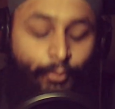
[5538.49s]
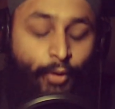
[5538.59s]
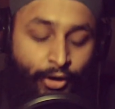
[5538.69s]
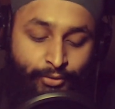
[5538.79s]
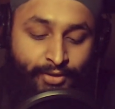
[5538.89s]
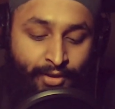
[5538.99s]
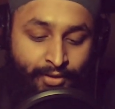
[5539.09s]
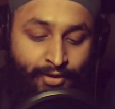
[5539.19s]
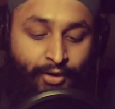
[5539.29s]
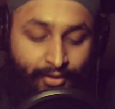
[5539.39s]
Oh, are you done?
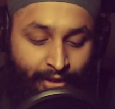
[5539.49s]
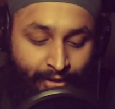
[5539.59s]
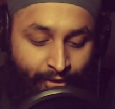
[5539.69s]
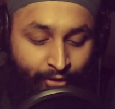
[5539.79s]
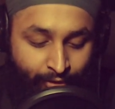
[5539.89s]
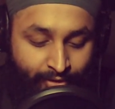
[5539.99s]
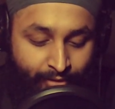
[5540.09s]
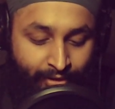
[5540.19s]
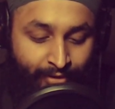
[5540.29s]
Are you done right now?